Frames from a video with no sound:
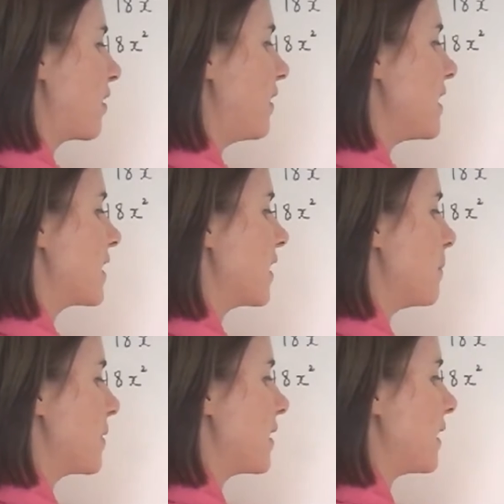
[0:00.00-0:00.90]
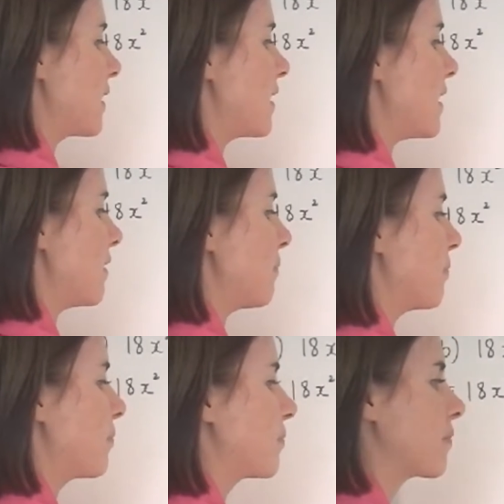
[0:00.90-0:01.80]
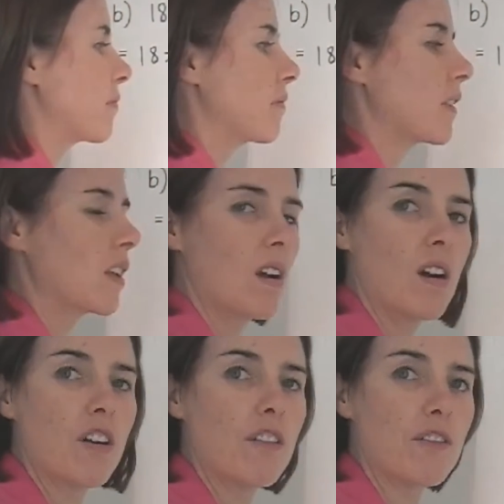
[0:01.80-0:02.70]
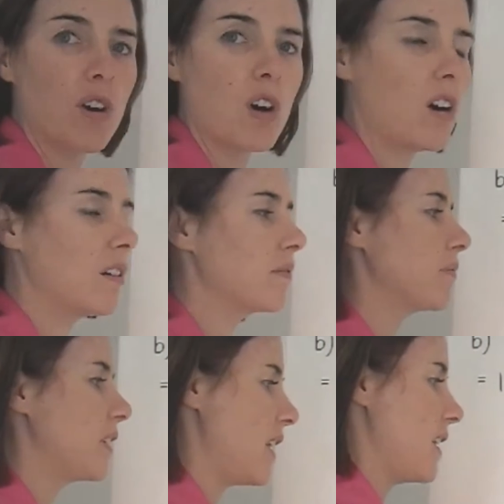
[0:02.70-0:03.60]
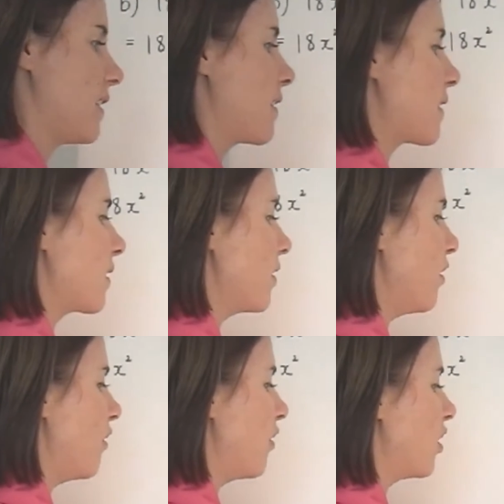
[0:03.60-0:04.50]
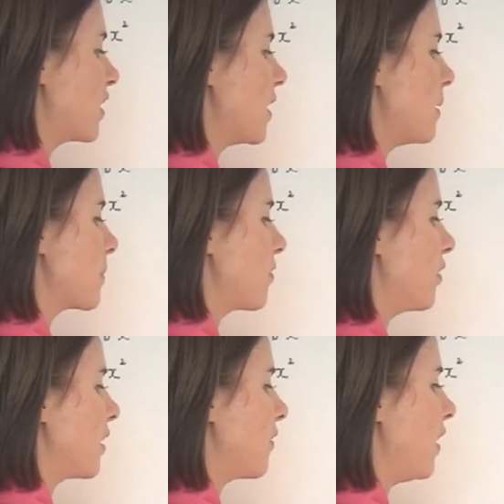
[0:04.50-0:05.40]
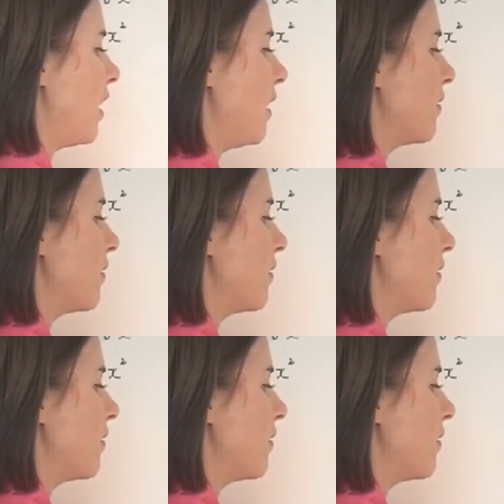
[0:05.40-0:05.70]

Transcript: 3 times 60. 4? Yes. 4 times 45.